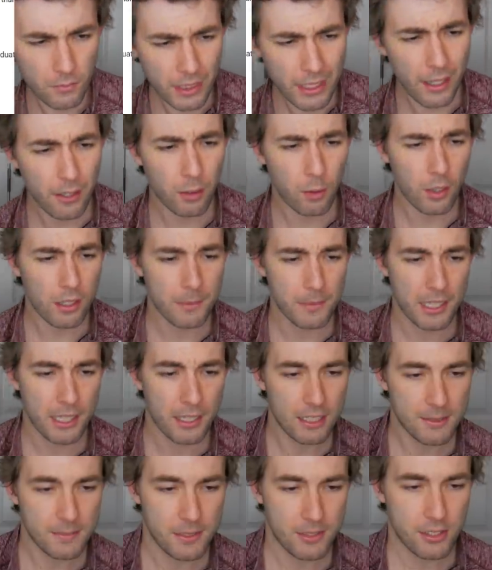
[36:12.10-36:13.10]
Yeah, Quantum
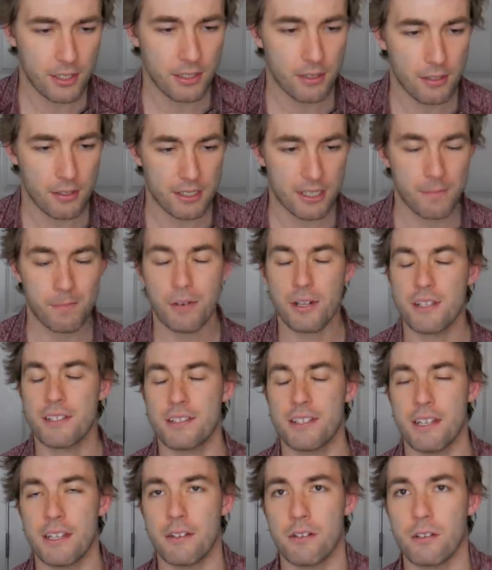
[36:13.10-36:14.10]
Mechanics by Shankar, that's a pretty
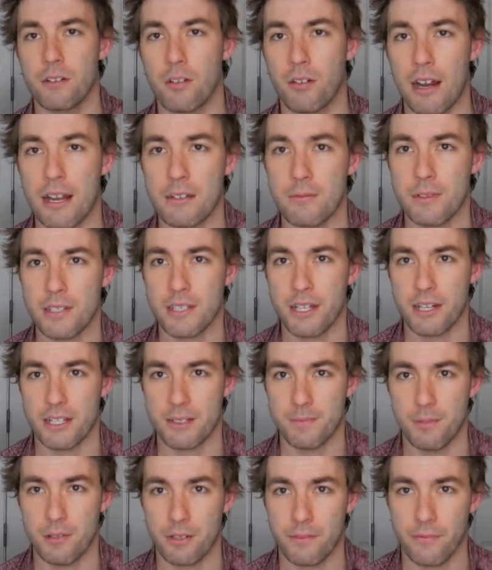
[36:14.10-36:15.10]
standard graduate
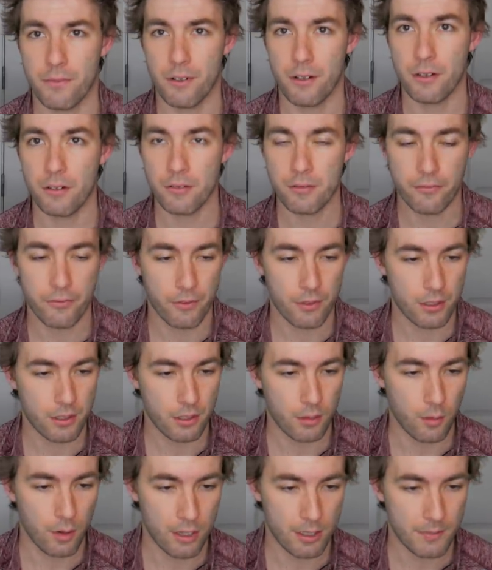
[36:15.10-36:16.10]
textbook for
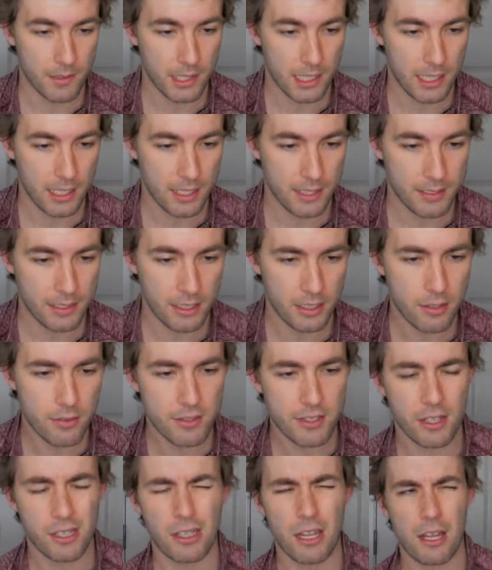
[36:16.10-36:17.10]
quantum mechanics. I
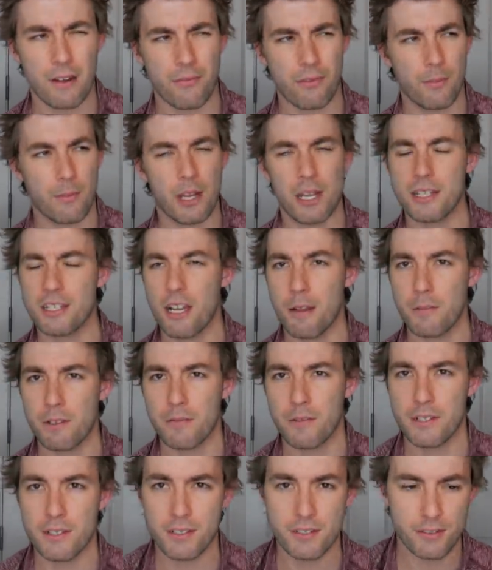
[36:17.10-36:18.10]
used it a lot for my atomic
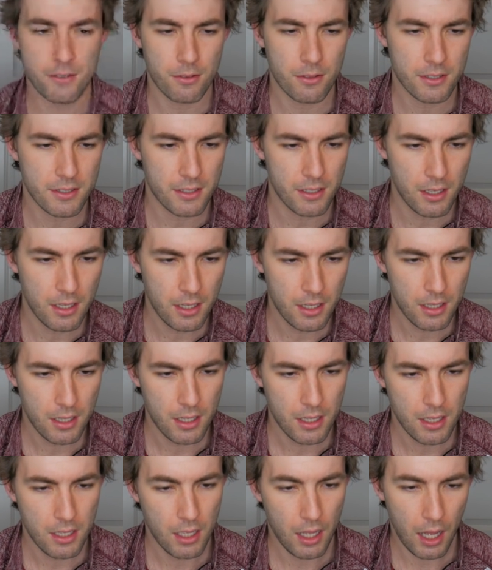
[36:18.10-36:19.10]
physics course.
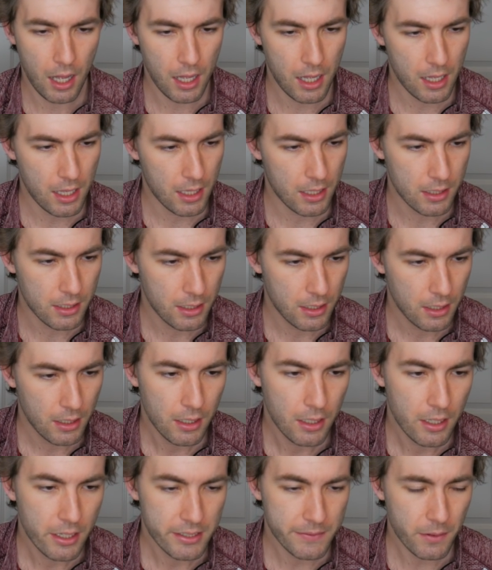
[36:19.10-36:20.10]
As
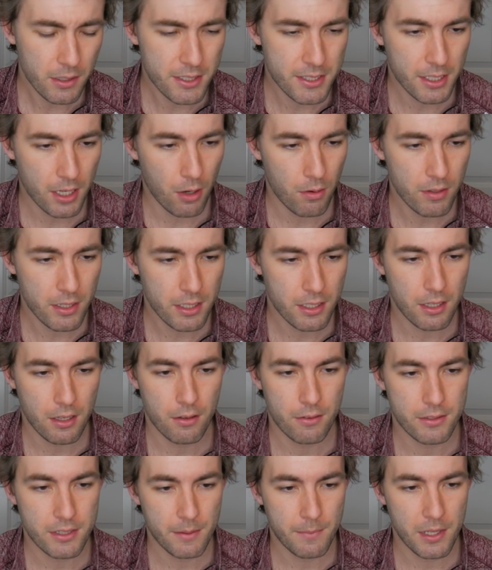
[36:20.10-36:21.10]
far as coding
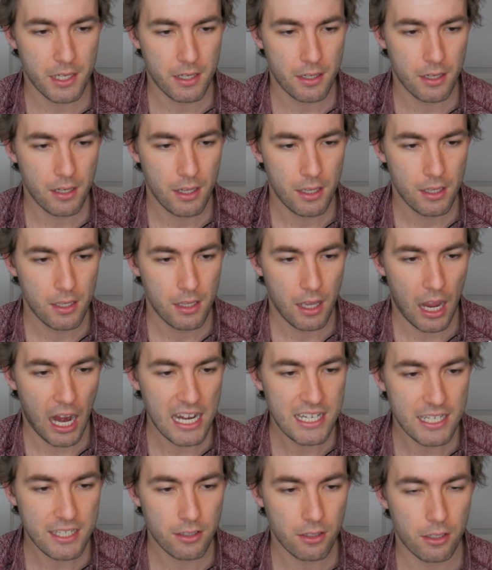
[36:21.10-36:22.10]
goes, I mean,
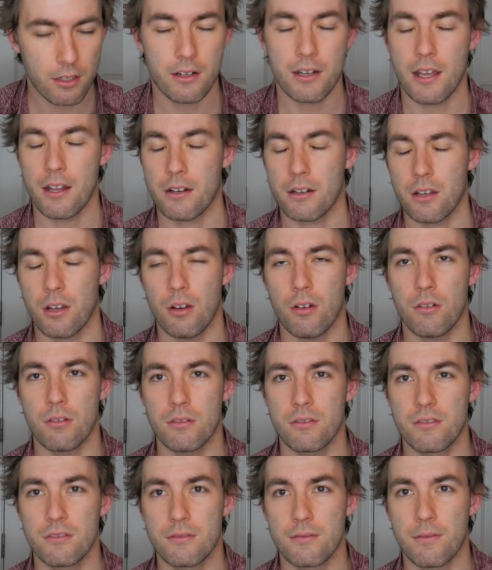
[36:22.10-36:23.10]
I didn't learn how to
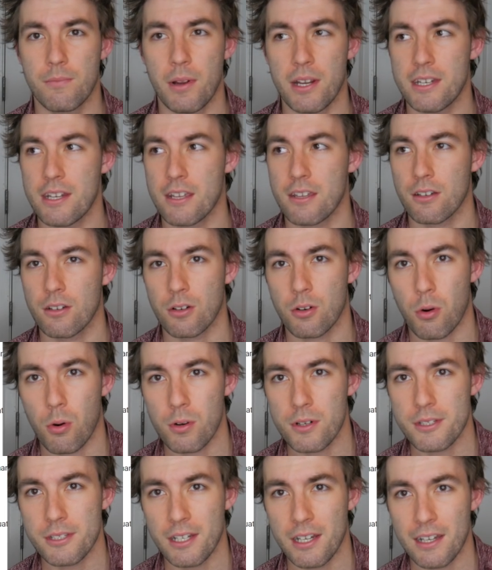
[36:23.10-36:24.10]
code by taking a
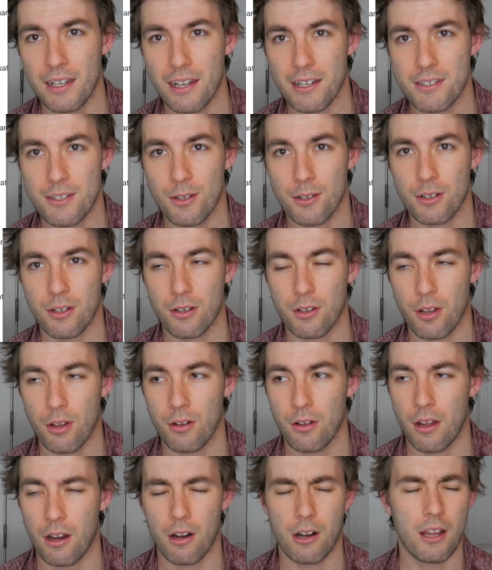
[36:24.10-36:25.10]
course in it.
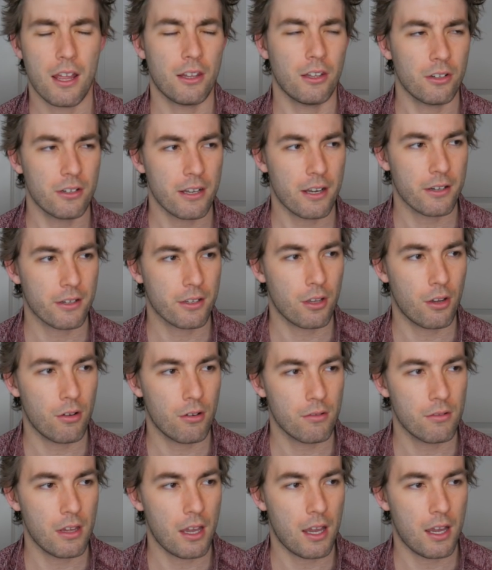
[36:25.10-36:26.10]
I learned how to
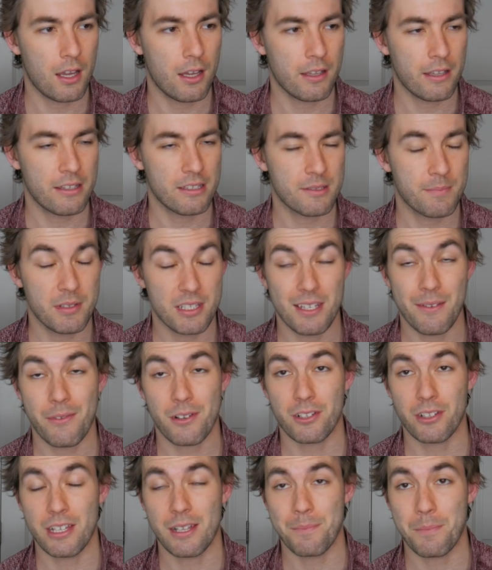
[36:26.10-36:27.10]
code
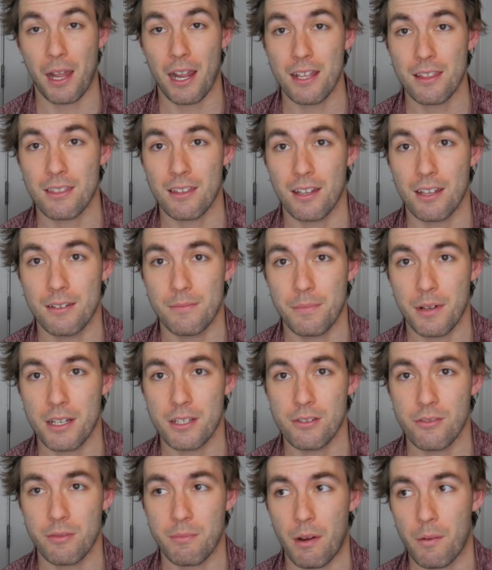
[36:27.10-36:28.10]
specifically in Python by
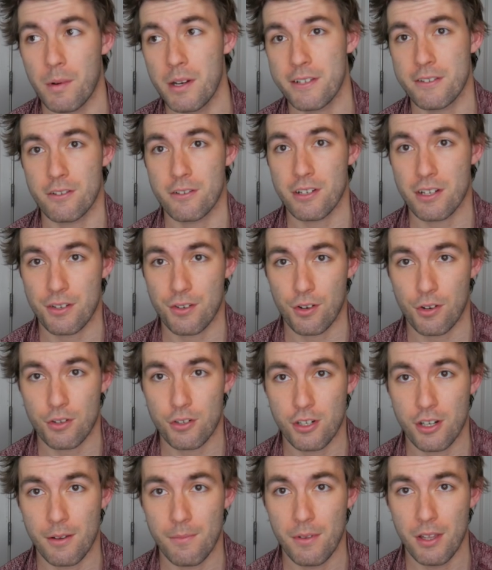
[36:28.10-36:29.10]
doing my research
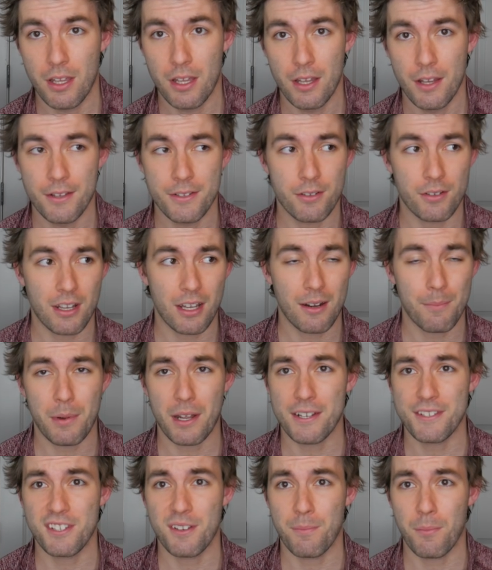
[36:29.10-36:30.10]
internship, so kind of
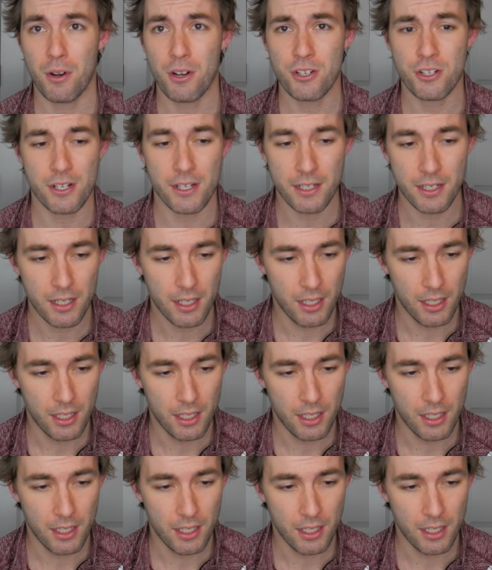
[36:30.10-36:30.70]
by submersion.